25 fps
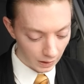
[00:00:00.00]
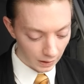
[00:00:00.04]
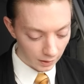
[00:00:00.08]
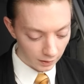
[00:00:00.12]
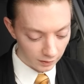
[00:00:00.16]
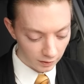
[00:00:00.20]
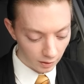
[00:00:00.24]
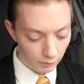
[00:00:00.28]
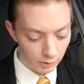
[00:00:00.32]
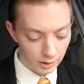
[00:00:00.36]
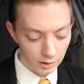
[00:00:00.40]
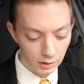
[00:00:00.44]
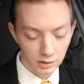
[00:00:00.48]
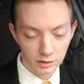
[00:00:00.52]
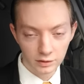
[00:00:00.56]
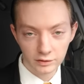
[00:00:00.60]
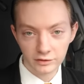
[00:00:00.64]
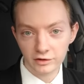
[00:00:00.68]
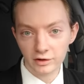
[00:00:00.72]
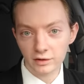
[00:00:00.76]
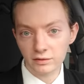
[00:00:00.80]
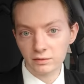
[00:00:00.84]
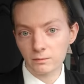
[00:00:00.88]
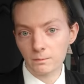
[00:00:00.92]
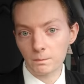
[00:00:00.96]
So in it is
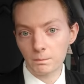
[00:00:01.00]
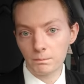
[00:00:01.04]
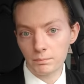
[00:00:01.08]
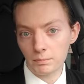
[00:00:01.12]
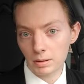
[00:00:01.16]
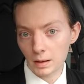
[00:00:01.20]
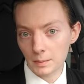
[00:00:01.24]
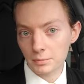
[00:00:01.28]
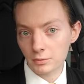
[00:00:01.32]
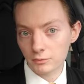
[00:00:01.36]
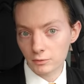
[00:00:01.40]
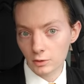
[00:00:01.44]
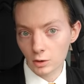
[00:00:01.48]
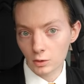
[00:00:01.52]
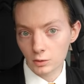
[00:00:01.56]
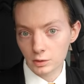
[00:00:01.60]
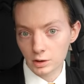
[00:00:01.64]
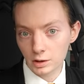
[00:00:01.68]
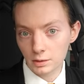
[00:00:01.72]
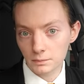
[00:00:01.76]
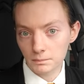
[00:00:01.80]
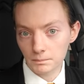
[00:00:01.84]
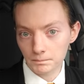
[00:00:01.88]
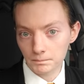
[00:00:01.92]
just pepperoni,